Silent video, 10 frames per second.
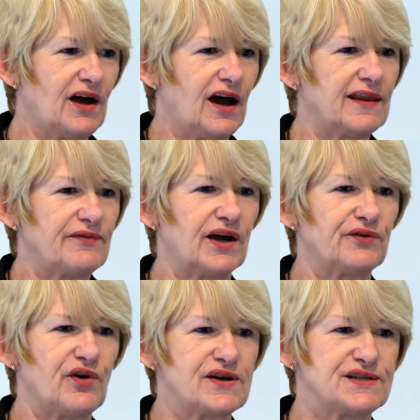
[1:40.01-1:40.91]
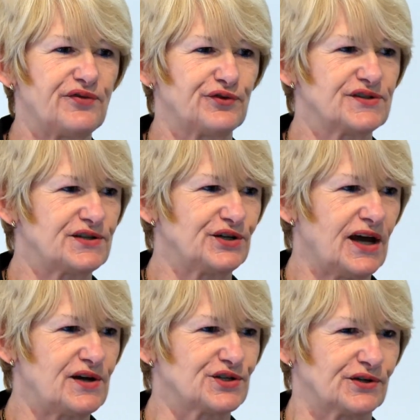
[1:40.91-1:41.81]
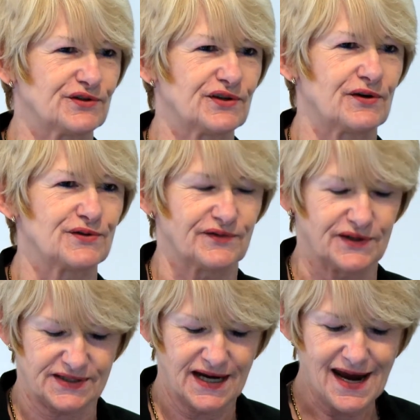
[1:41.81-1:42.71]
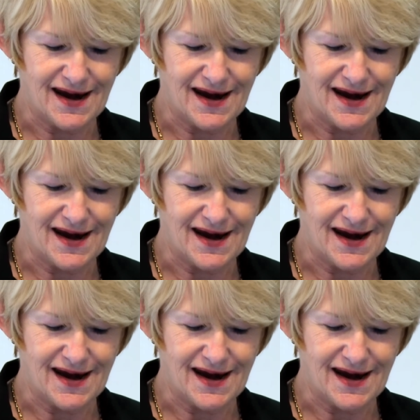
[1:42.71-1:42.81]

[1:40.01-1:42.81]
and they've had a very different education to those of us